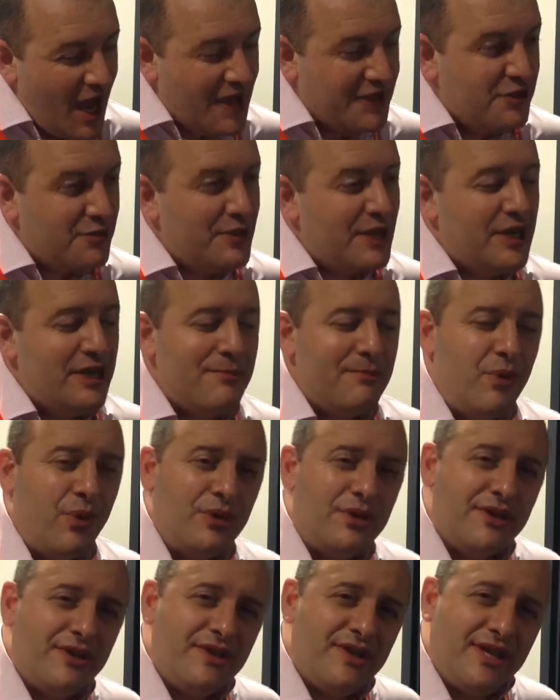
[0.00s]
think the really
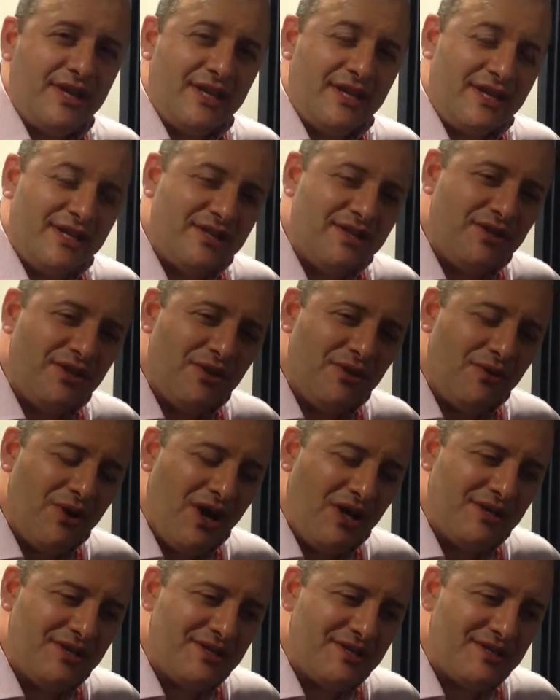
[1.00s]
important thing to
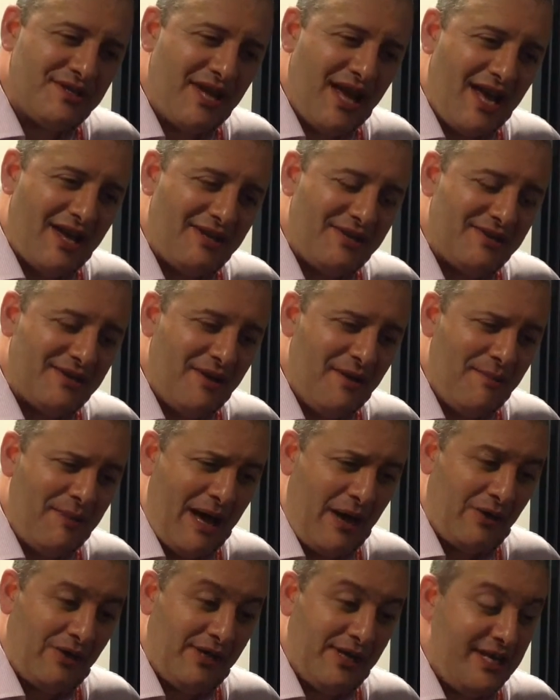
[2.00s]
understand
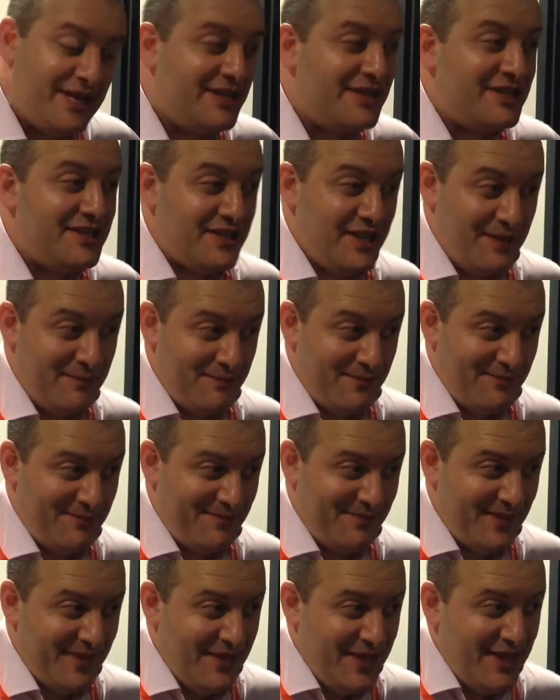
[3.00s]
about leadership
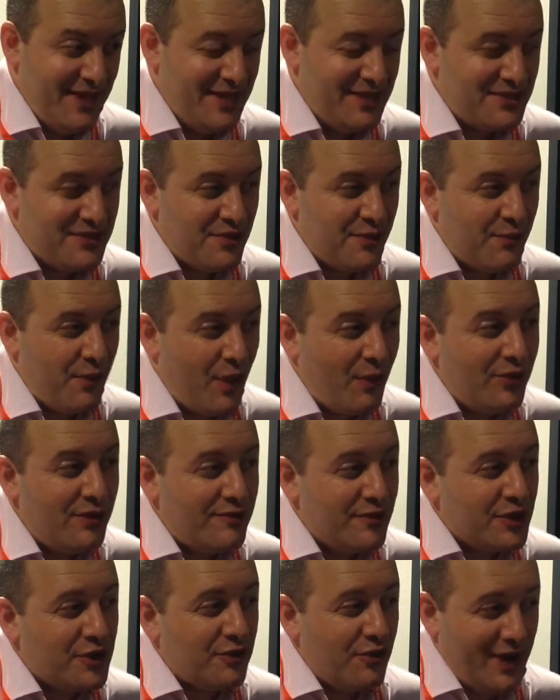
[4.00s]
is the role
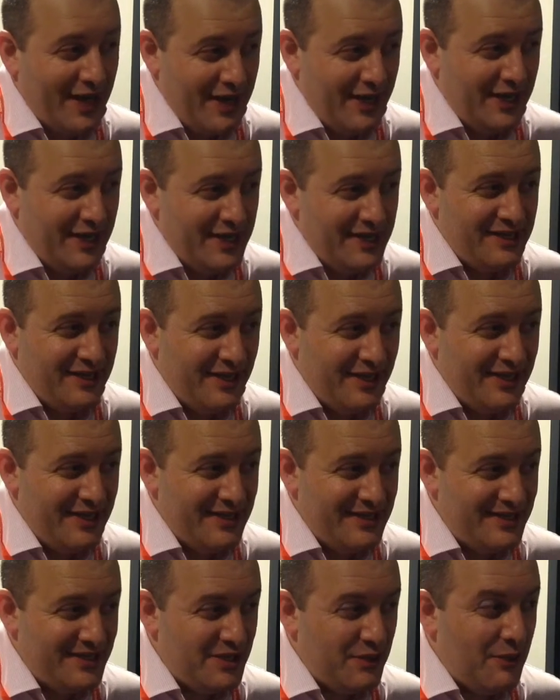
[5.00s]
of a great leader
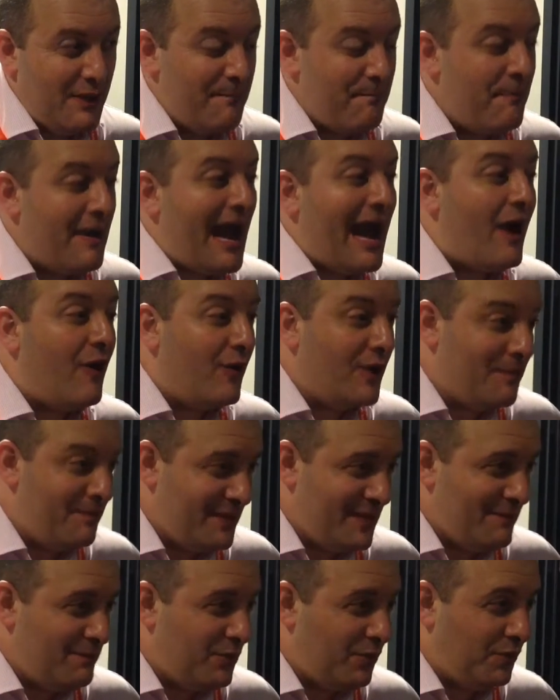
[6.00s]
is to empower
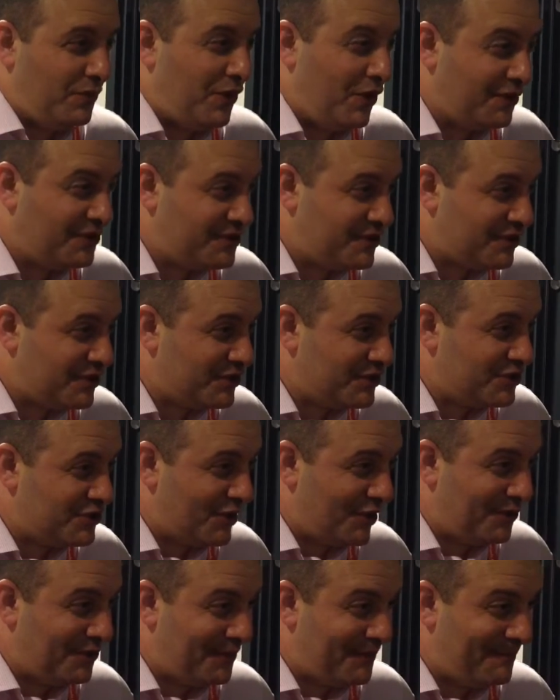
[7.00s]
people, not to
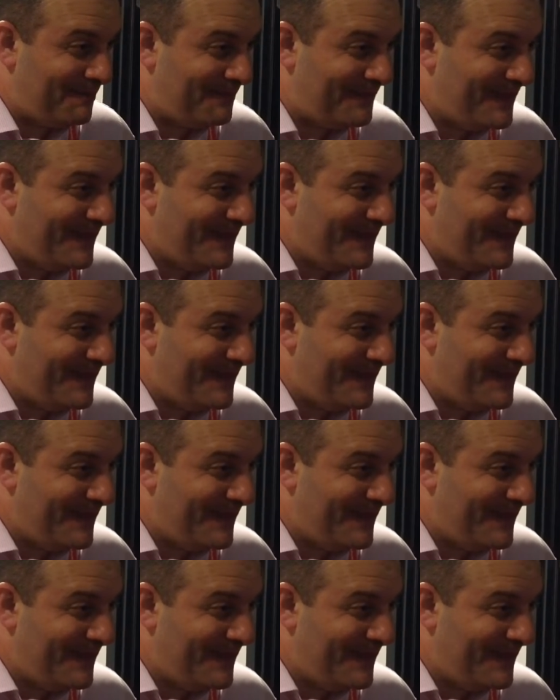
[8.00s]
control them.